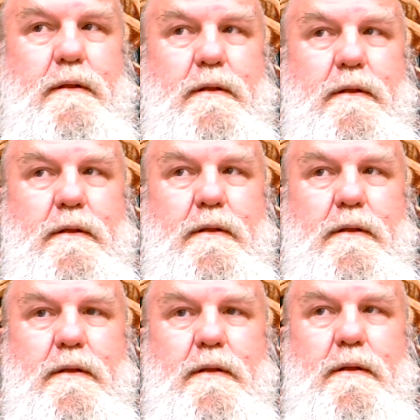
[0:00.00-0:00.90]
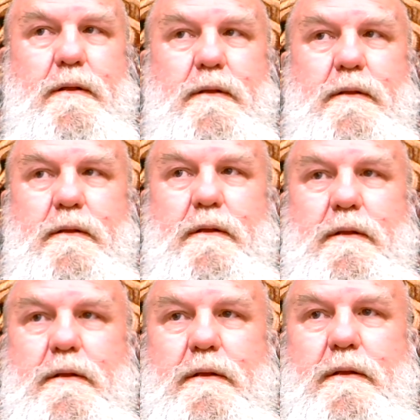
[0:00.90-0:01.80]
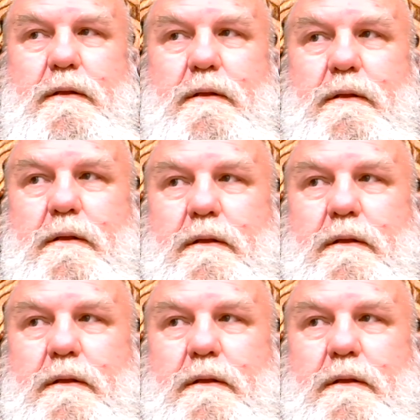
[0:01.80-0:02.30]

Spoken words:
(no one is talking)